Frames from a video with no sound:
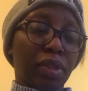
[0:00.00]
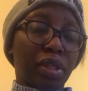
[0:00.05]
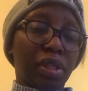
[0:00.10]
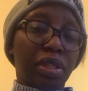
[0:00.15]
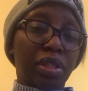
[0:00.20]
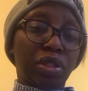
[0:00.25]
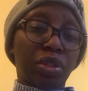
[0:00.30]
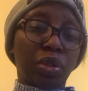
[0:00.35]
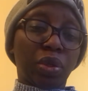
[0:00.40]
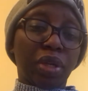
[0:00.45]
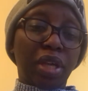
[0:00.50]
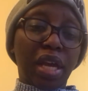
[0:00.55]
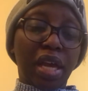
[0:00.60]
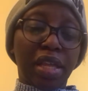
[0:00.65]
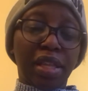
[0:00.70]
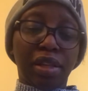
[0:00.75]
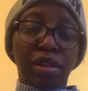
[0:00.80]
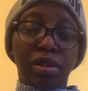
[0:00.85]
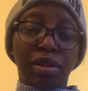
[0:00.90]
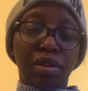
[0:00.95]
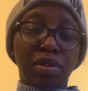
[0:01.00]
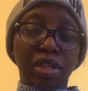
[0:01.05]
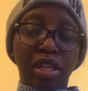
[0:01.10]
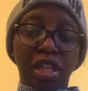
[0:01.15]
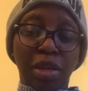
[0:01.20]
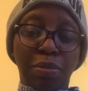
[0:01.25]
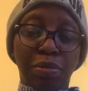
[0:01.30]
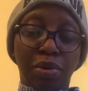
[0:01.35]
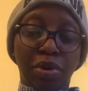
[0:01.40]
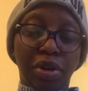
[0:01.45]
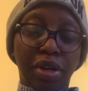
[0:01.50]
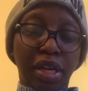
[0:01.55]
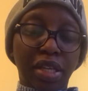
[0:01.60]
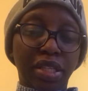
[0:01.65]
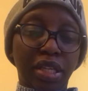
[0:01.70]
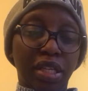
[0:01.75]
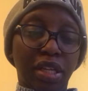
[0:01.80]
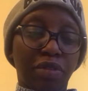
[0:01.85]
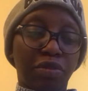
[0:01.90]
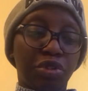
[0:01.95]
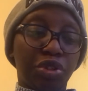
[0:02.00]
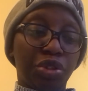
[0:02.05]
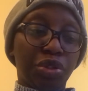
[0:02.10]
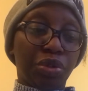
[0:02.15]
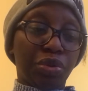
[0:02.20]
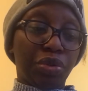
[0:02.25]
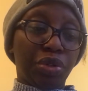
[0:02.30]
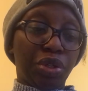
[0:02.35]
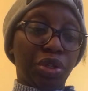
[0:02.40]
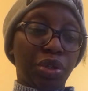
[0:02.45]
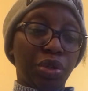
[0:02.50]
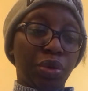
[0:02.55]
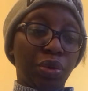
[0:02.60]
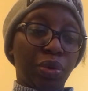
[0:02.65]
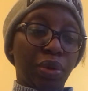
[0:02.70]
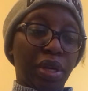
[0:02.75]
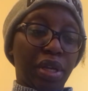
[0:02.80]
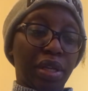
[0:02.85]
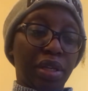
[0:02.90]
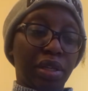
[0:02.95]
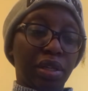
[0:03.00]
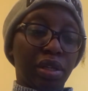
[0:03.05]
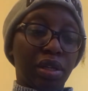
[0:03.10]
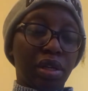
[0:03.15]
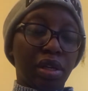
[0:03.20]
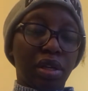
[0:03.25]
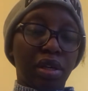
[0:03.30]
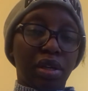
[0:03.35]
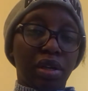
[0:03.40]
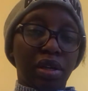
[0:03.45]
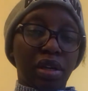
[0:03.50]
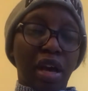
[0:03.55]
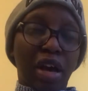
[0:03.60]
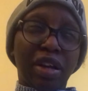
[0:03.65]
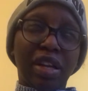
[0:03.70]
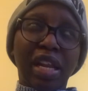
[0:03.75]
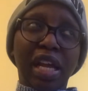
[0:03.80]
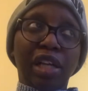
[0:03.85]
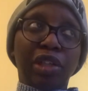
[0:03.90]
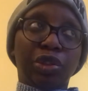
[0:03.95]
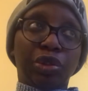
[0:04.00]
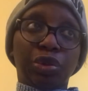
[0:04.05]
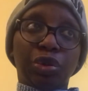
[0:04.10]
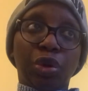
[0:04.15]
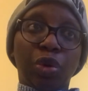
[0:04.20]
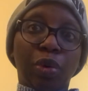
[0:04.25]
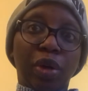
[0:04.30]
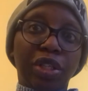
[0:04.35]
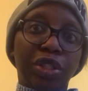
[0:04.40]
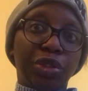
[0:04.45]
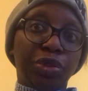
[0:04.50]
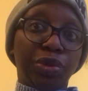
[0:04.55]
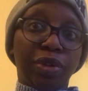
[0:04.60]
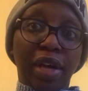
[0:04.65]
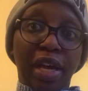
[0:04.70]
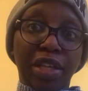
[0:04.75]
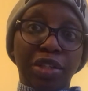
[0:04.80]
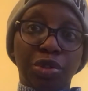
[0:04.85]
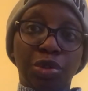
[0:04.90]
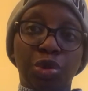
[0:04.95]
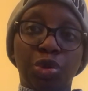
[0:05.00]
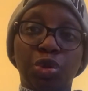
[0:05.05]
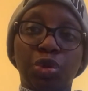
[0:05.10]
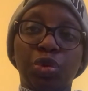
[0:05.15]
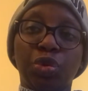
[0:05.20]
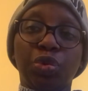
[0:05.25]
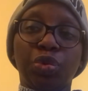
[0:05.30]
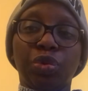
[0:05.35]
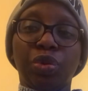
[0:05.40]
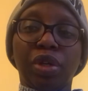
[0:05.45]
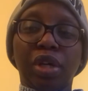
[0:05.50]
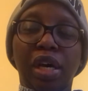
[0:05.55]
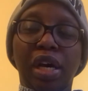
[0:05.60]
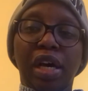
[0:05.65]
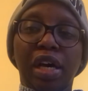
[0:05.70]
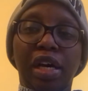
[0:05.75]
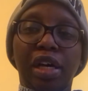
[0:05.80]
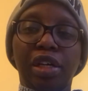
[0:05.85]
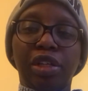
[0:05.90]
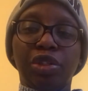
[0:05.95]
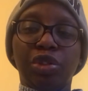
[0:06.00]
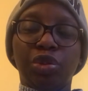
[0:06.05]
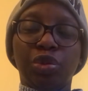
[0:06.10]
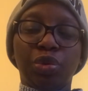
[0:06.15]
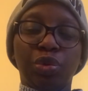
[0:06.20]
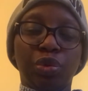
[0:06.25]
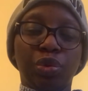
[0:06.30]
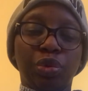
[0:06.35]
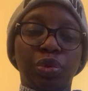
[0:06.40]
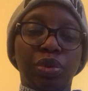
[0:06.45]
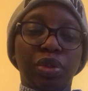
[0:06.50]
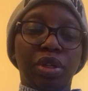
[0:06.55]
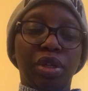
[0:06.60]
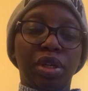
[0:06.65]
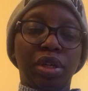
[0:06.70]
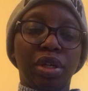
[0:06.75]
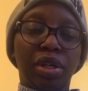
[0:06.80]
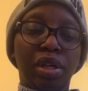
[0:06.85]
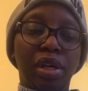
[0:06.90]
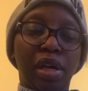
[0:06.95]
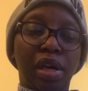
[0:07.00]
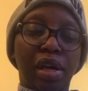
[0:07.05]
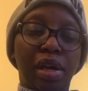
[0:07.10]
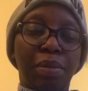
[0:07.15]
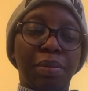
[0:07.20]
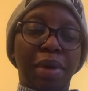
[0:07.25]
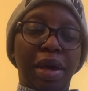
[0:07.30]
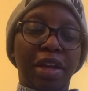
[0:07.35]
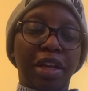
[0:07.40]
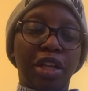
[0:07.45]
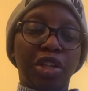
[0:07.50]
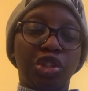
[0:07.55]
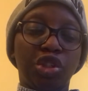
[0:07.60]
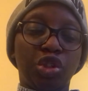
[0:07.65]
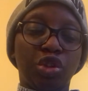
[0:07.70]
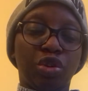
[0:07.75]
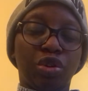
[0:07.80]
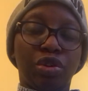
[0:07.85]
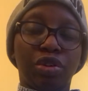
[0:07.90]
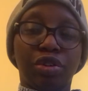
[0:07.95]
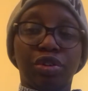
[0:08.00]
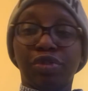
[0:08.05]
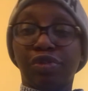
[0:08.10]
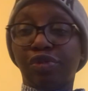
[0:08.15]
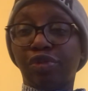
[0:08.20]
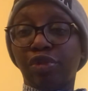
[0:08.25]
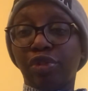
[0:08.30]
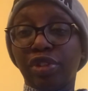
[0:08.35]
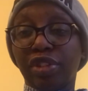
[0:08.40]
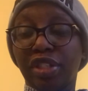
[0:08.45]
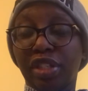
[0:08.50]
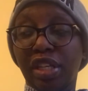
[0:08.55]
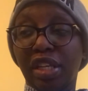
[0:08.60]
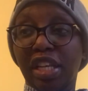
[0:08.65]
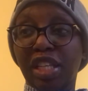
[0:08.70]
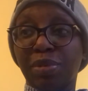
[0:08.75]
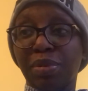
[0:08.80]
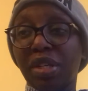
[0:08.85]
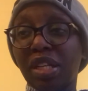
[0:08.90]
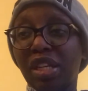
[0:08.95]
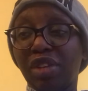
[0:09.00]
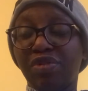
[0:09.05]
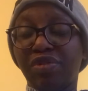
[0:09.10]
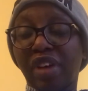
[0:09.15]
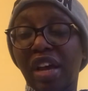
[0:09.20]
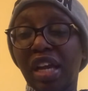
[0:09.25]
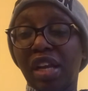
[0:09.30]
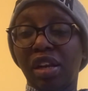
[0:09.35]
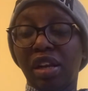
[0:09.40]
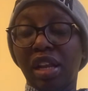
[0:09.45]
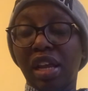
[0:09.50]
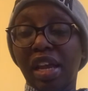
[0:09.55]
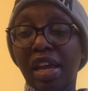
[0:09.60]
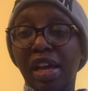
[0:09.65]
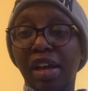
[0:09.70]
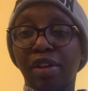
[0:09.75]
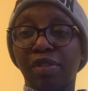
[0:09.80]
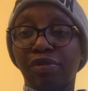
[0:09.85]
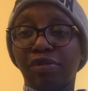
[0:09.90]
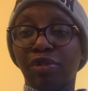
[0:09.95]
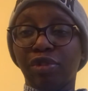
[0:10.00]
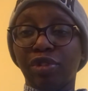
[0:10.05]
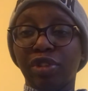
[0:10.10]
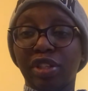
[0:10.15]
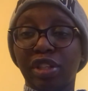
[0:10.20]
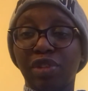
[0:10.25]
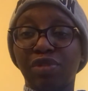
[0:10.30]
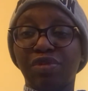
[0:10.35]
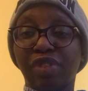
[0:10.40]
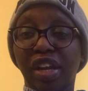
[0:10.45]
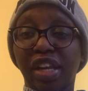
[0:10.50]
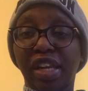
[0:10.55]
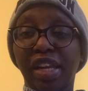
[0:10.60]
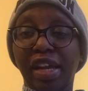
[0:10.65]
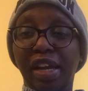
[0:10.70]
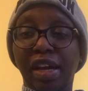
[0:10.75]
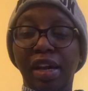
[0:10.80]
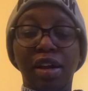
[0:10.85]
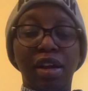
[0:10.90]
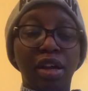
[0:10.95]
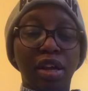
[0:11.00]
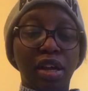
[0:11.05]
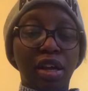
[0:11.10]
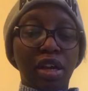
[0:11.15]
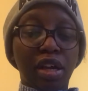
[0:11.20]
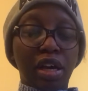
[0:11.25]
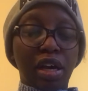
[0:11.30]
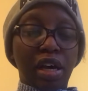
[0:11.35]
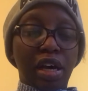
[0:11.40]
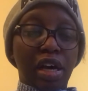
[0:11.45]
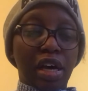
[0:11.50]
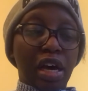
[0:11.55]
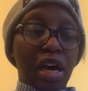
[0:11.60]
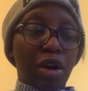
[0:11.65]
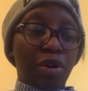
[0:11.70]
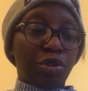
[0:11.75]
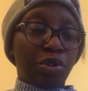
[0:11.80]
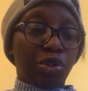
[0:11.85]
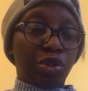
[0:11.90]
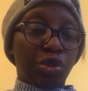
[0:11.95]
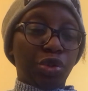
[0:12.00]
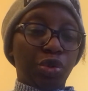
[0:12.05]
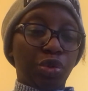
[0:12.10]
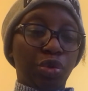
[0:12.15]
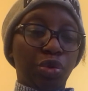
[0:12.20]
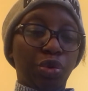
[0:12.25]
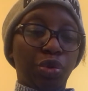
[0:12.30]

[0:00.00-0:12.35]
So yeah, and those are the products that I've shown you, and I'd like to know what you guys do to manage your 4C, especially fine hair, 4C fine hair. How do you